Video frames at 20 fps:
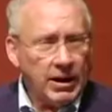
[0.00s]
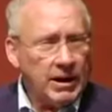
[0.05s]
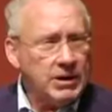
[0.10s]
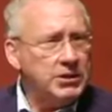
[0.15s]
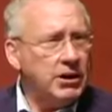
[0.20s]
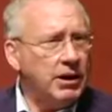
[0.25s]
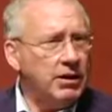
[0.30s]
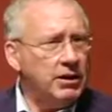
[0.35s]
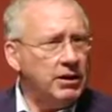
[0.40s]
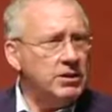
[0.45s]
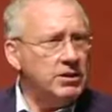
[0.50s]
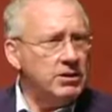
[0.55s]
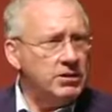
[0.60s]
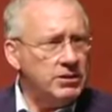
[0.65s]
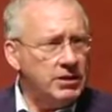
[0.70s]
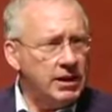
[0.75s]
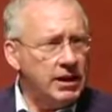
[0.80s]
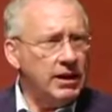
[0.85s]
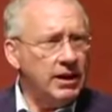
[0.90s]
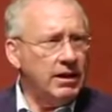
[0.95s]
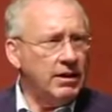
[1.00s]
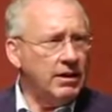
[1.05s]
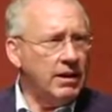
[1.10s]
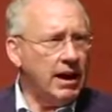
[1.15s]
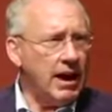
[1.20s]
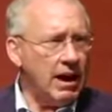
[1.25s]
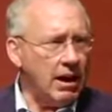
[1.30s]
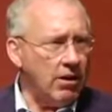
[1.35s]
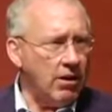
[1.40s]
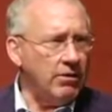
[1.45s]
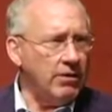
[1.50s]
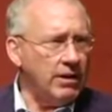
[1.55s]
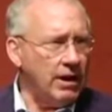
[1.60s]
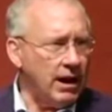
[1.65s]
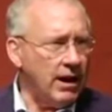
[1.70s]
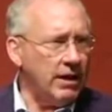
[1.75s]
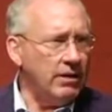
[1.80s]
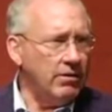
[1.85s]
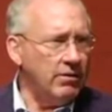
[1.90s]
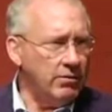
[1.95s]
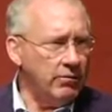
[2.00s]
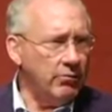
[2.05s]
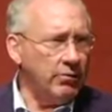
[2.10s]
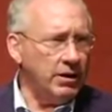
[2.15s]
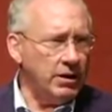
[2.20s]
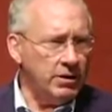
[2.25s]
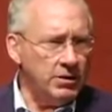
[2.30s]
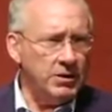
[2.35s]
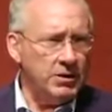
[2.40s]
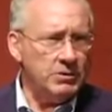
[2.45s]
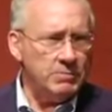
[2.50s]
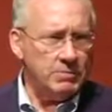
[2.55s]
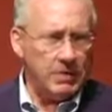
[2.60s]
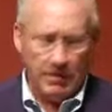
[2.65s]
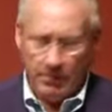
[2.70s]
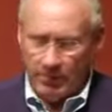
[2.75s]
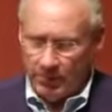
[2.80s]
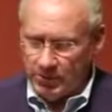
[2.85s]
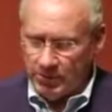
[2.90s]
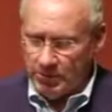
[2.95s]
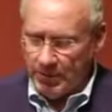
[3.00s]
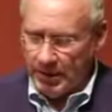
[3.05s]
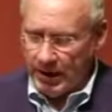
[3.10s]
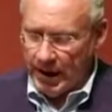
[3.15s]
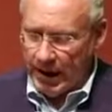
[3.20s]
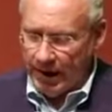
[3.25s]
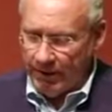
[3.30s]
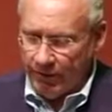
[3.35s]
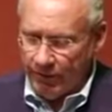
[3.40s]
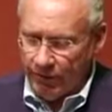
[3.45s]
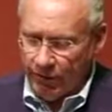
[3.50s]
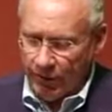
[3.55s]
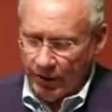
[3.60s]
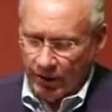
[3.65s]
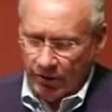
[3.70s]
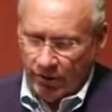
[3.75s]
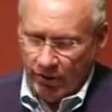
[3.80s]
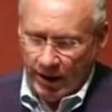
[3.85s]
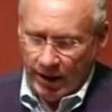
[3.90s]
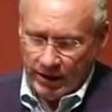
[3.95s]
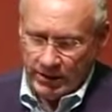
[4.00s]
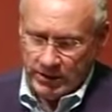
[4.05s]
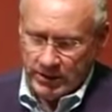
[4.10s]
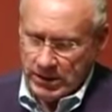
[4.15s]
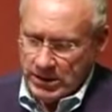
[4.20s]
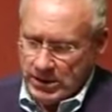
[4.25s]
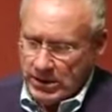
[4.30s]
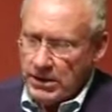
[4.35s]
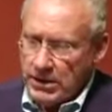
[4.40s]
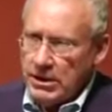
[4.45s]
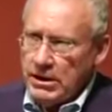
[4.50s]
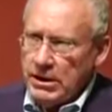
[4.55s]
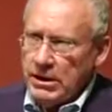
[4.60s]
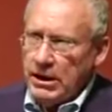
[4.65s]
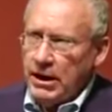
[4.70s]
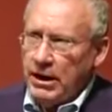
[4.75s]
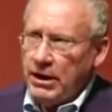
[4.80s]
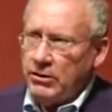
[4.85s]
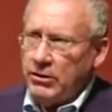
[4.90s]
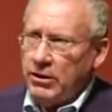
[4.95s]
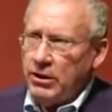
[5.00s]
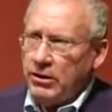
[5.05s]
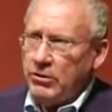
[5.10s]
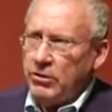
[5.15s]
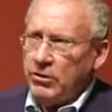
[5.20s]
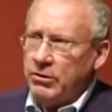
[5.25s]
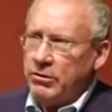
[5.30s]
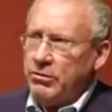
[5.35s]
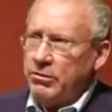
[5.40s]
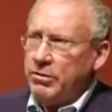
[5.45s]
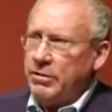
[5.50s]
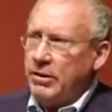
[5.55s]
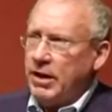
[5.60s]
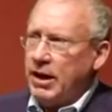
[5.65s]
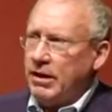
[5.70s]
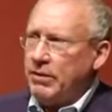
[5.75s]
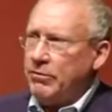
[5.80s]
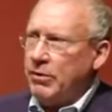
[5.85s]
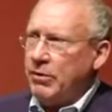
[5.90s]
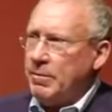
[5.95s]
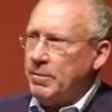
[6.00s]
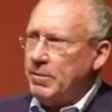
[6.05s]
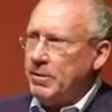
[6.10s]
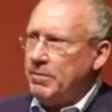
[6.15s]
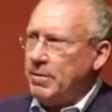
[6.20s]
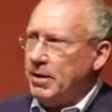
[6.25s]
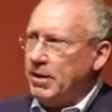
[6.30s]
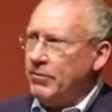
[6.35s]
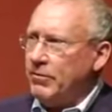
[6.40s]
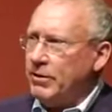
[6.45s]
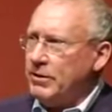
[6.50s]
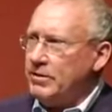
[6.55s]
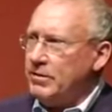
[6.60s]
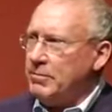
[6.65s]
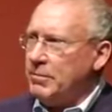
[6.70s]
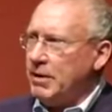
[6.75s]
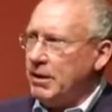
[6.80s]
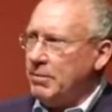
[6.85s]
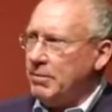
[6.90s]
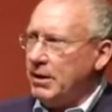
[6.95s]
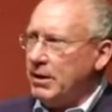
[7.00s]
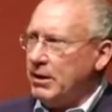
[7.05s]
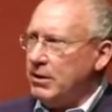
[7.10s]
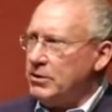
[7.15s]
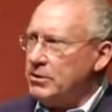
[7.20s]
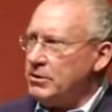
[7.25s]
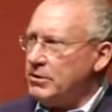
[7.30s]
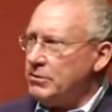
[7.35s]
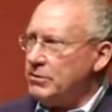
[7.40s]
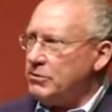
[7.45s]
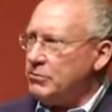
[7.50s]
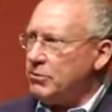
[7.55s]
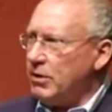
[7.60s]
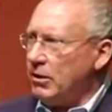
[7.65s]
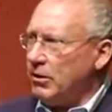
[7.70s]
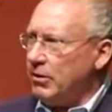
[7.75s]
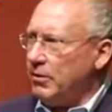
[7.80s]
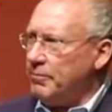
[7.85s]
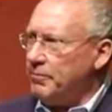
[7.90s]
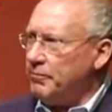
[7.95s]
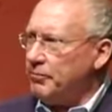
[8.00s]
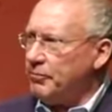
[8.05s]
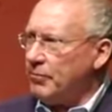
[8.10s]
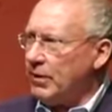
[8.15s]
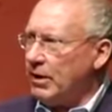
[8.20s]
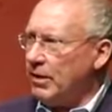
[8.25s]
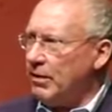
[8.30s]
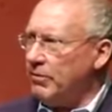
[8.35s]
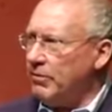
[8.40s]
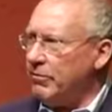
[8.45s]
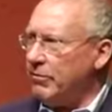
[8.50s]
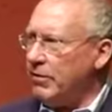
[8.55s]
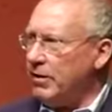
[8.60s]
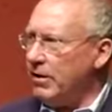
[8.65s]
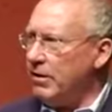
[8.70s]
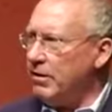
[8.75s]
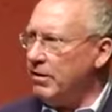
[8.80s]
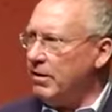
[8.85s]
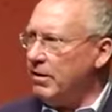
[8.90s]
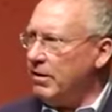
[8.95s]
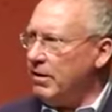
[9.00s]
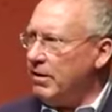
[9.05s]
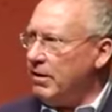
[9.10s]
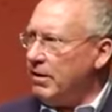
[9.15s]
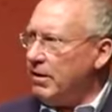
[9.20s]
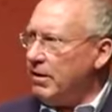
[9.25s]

But I started to see how God wanted his people to be alive and free in Christ. And you're kind of reaping the benefits of many, many years of struggle, of